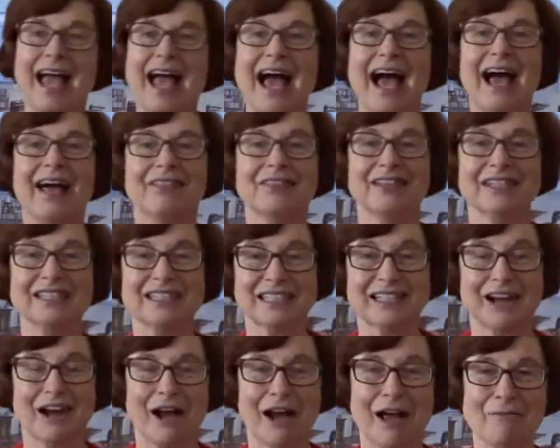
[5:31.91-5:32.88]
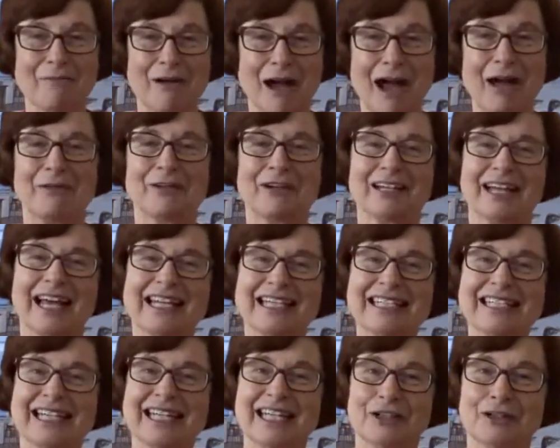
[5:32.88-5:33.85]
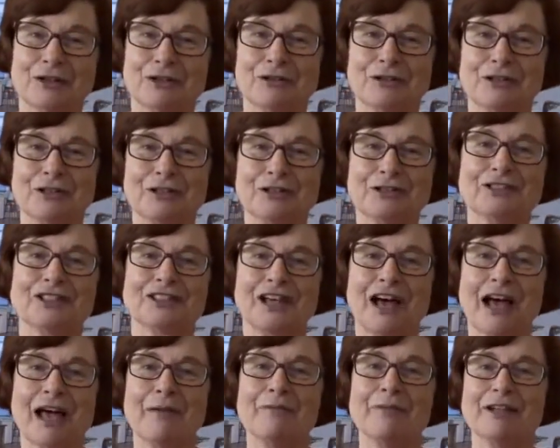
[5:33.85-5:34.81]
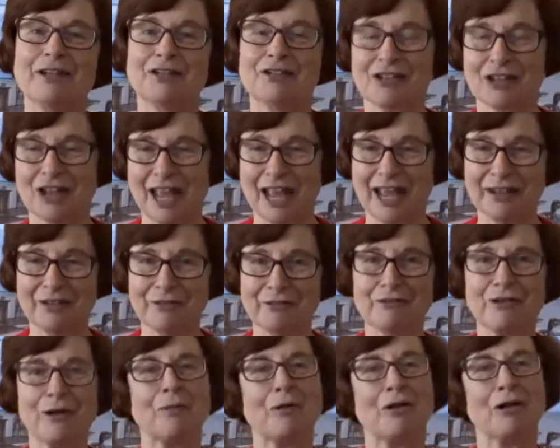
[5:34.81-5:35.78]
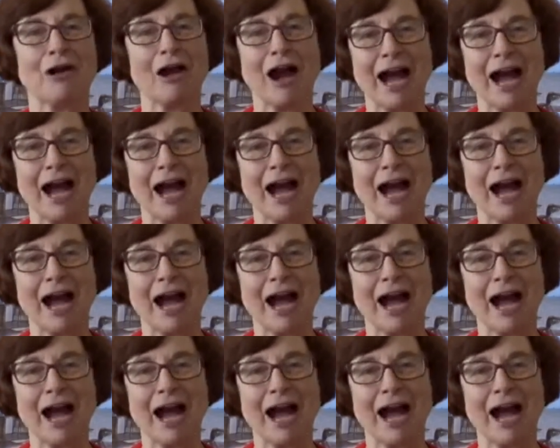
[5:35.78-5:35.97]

At this time, I would like to introduce Simon Cheng from our